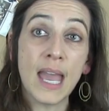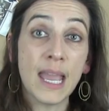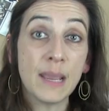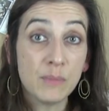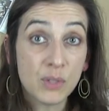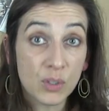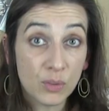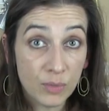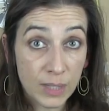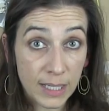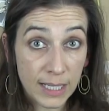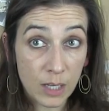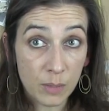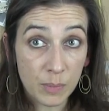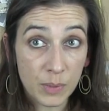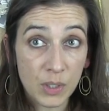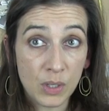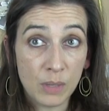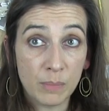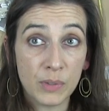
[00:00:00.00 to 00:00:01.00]
Aim to really
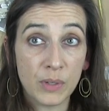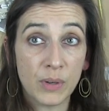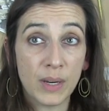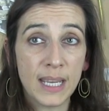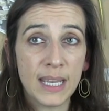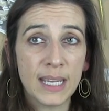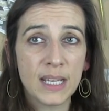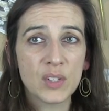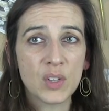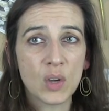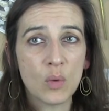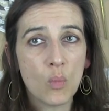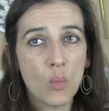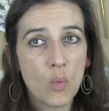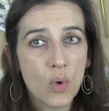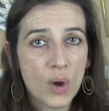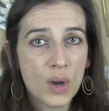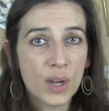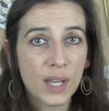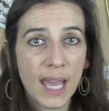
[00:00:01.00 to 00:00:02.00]
open up your ears and
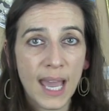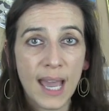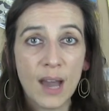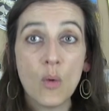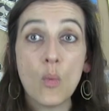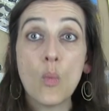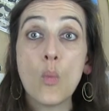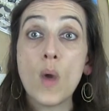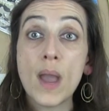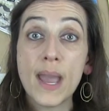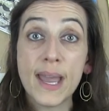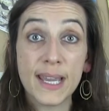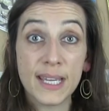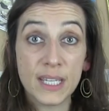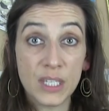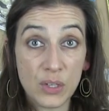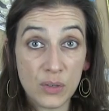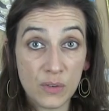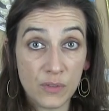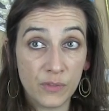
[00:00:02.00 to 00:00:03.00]
work out where
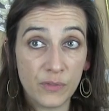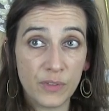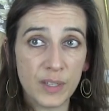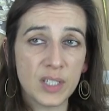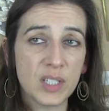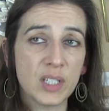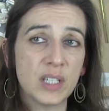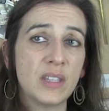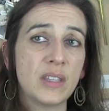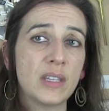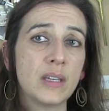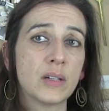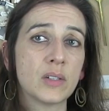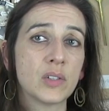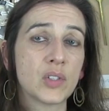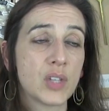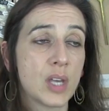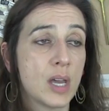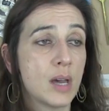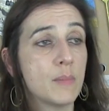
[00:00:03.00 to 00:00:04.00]
you fit in the
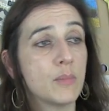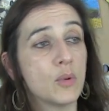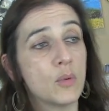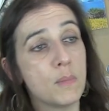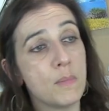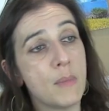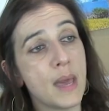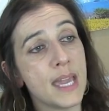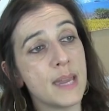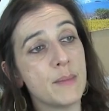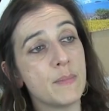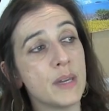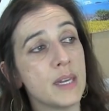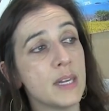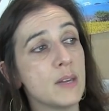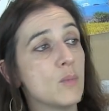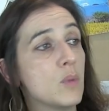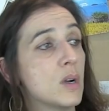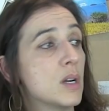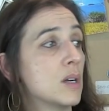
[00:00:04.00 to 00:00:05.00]
ensemble.
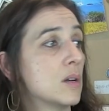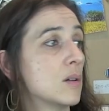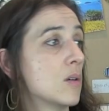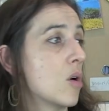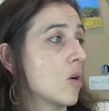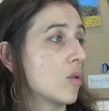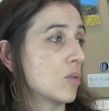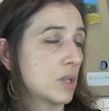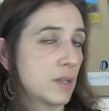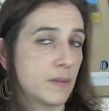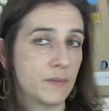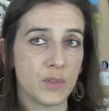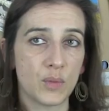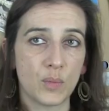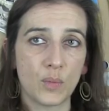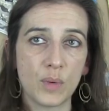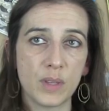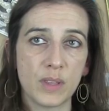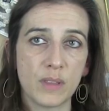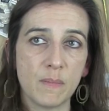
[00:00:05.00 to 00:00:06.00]
Maybe we're
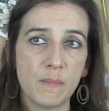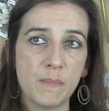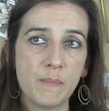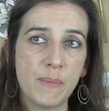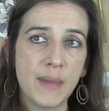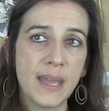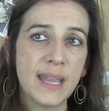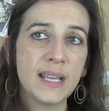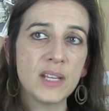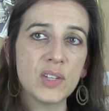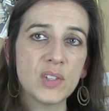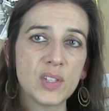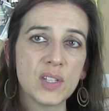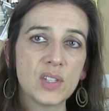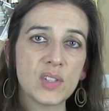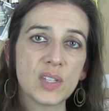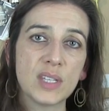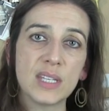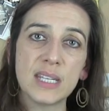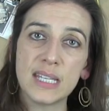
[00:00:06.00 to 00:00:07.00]
octaves with the
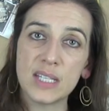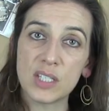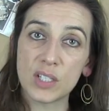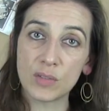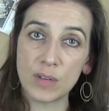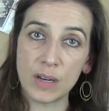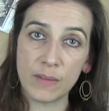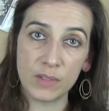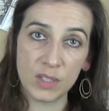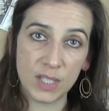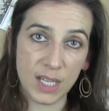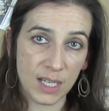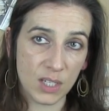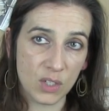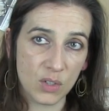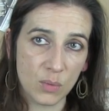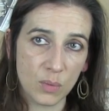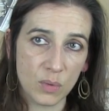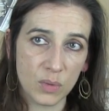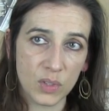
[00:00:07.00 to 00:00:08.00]
basses and need to
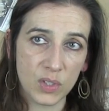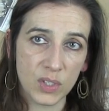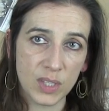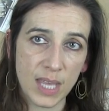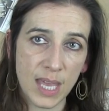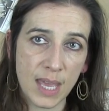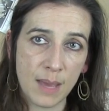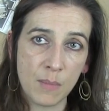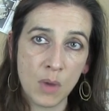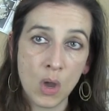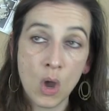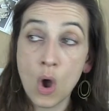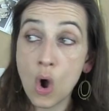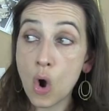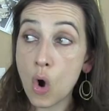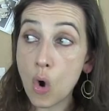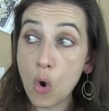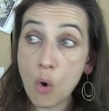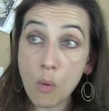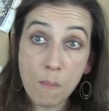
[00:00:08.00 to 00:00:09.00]
gravitate towards them,
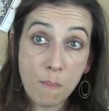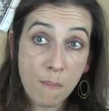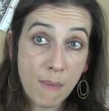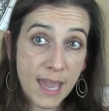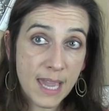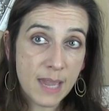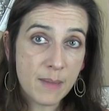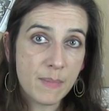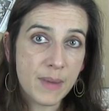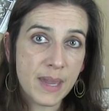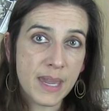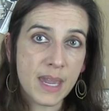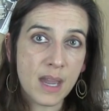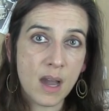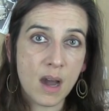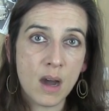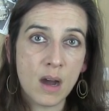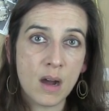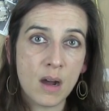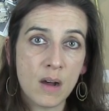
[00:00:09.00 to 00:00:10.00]
or maybe
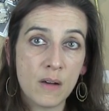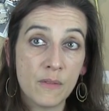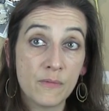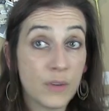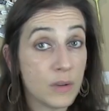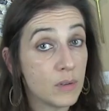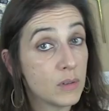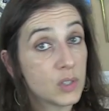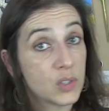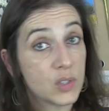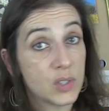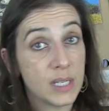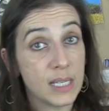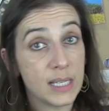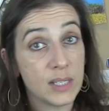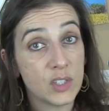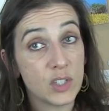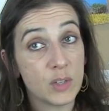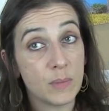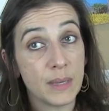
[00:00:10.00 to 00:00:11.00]
our focus
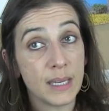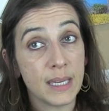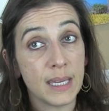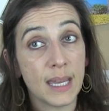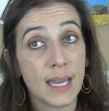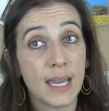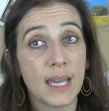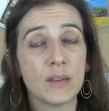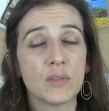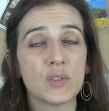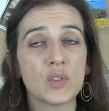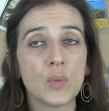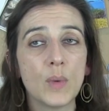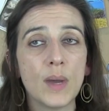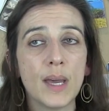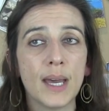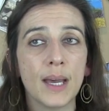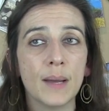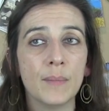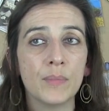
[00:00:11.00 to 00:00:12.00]
needs to be
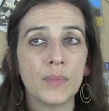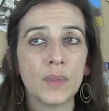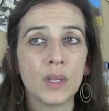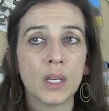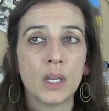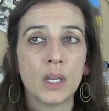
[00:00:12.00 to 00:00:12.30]
elsewhere.